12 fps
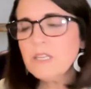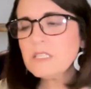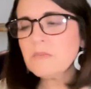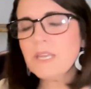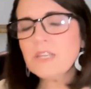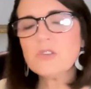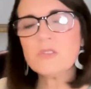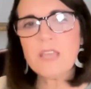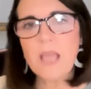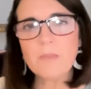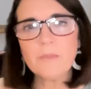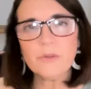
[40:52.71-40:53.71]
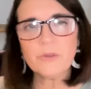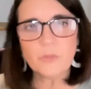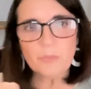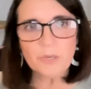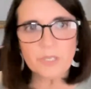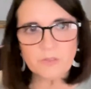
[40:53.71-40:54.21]
to make sure the embryo you
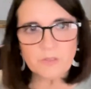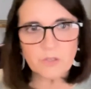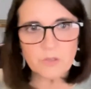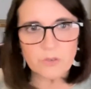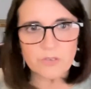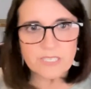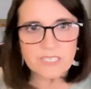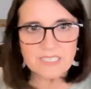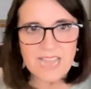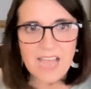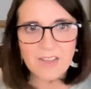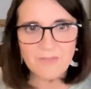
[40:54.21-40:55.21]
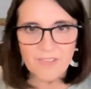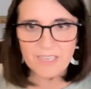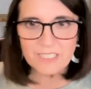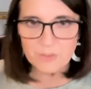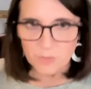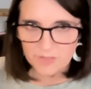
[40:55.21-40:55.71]
put in the uterus is not
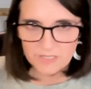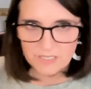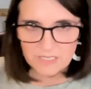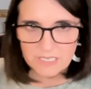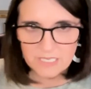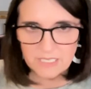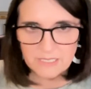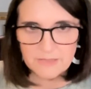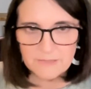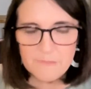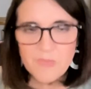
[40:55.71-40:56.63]
affected with the disease.